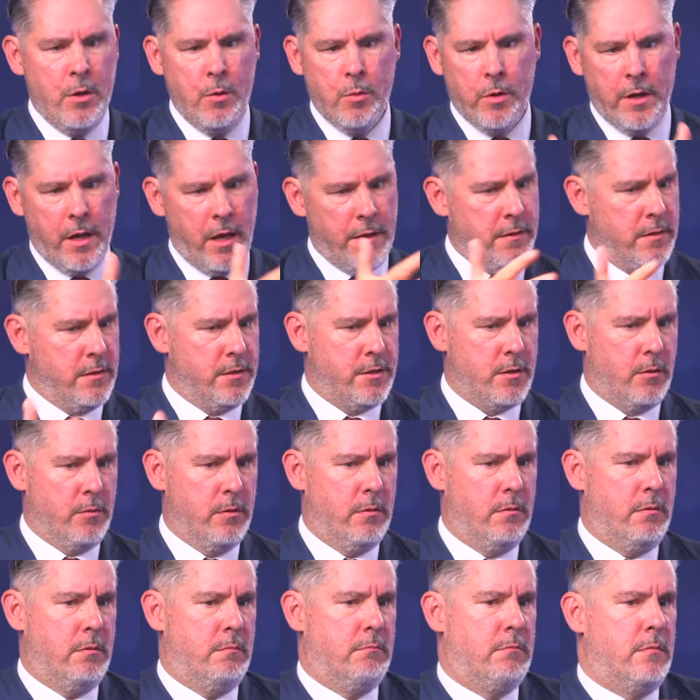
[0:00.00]
and others
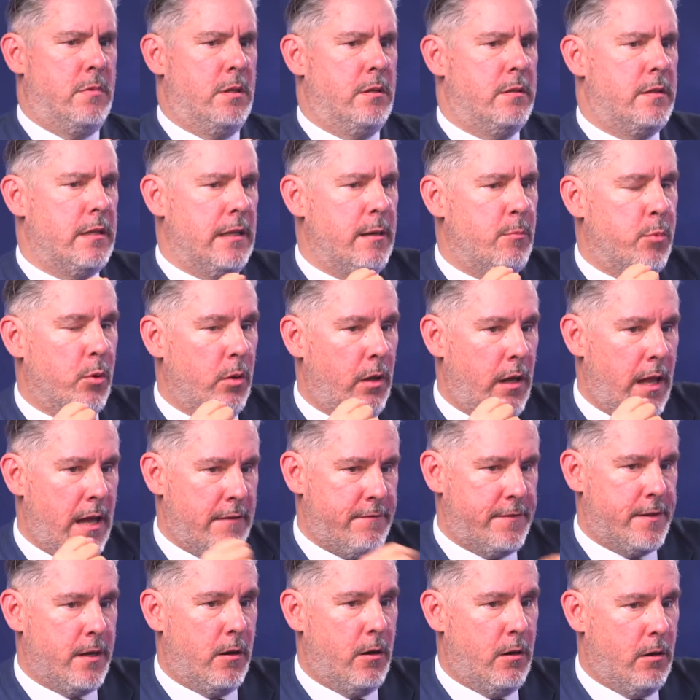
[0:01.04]
on the liberal
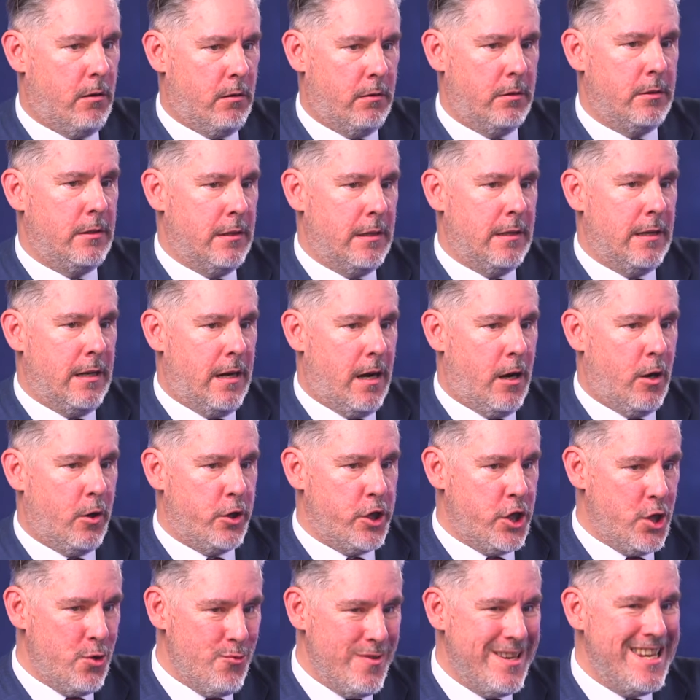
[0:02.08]
left are
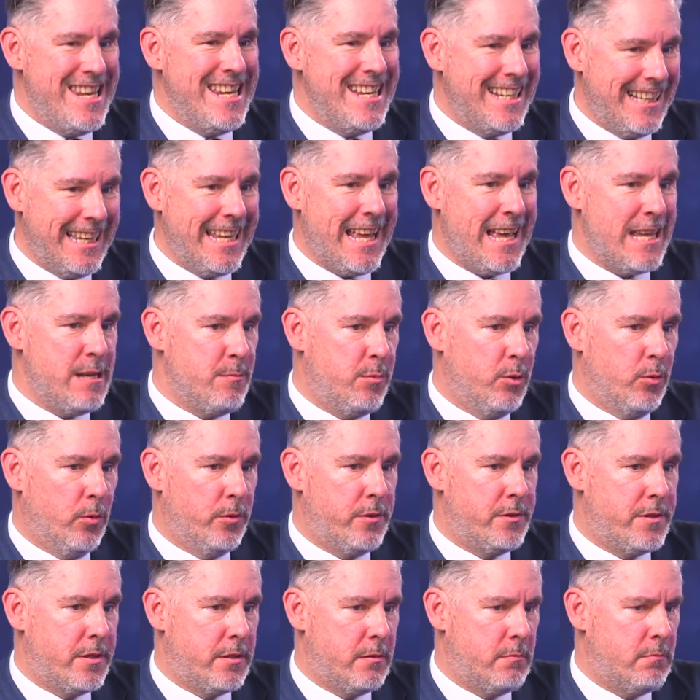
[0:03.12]
uniquely able
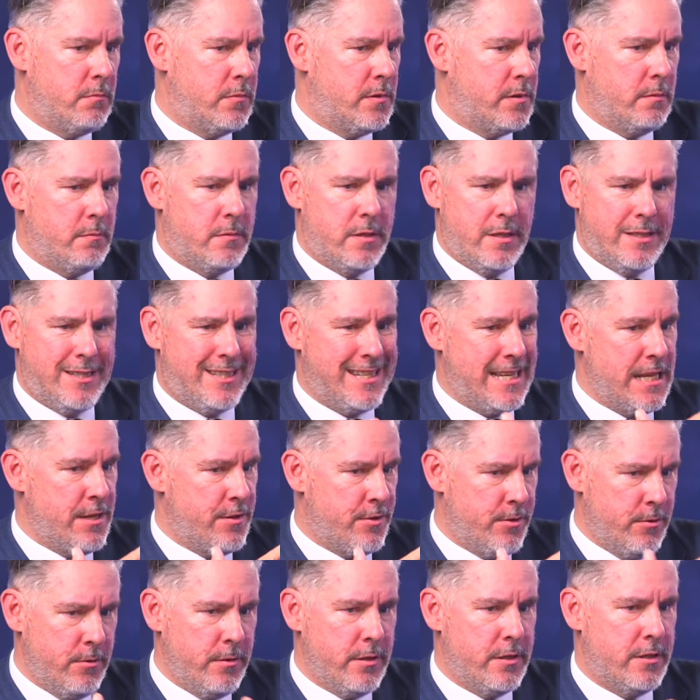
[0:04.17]
to see
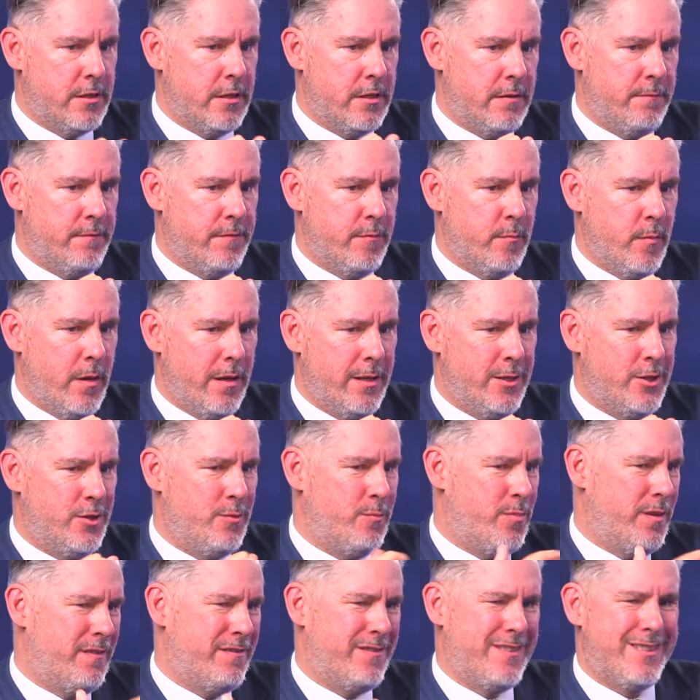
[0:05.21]
through this disinformation,
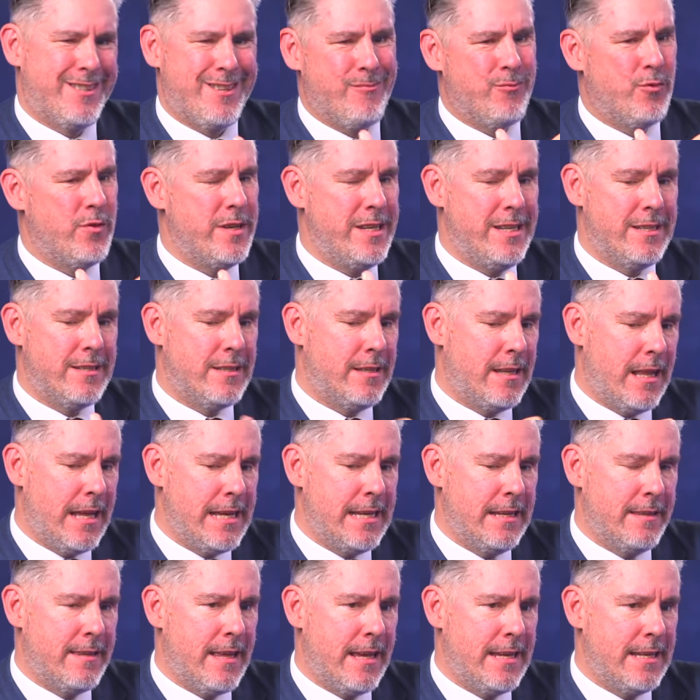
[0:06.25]
but for some reason
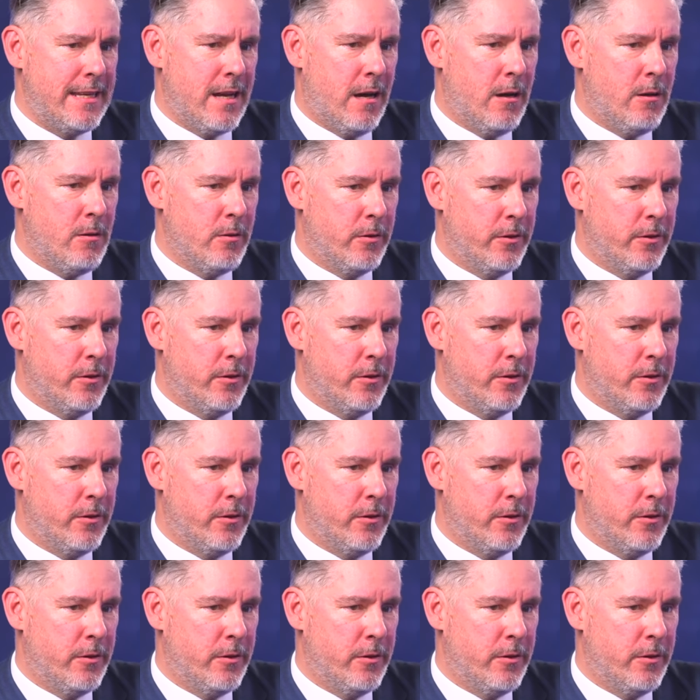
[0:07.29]
they can't.